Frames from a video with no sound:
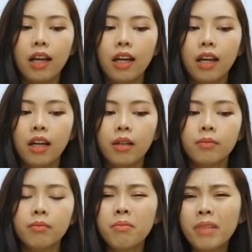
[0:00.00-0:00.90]

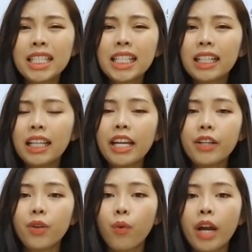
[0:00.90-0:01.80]
And basically
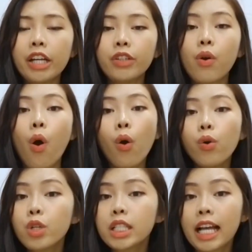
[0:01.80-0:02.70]
the way you hold your
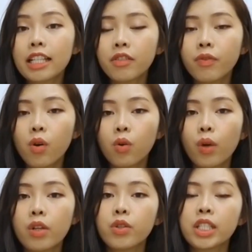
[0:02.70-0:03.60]
saxophone when
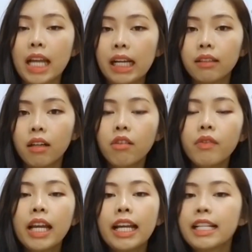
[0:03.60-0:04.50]
you stand up
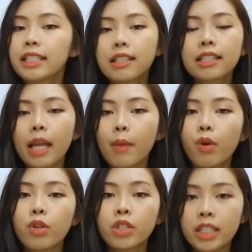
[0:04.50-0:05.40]
is the same when
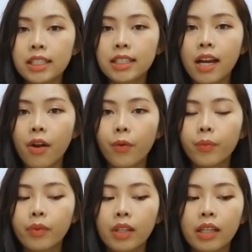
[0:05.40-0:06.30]
you sit down.
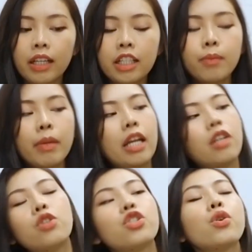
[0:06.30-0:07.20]
It means you
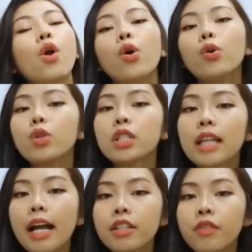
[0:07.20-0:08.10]
should hold your
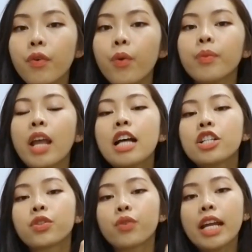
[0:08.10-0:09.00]
saxophone
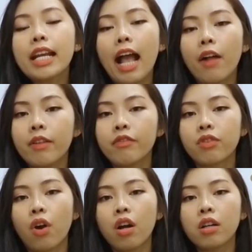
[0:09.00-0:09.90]
straight out in
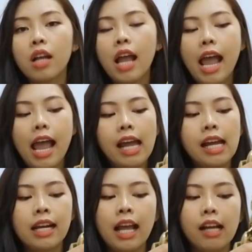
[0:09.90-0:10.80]
front and
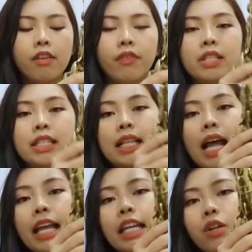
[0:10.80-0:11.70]
have a slight
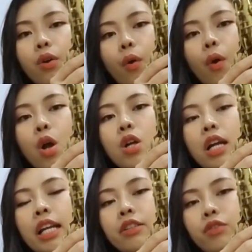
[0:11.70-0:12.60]
echo
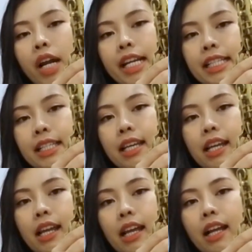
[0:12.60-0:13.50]
in the right,
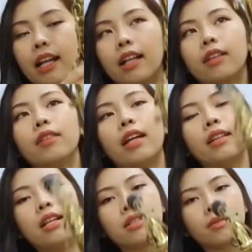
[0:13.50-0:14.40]
like
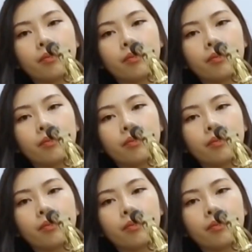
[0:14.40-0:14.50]
this.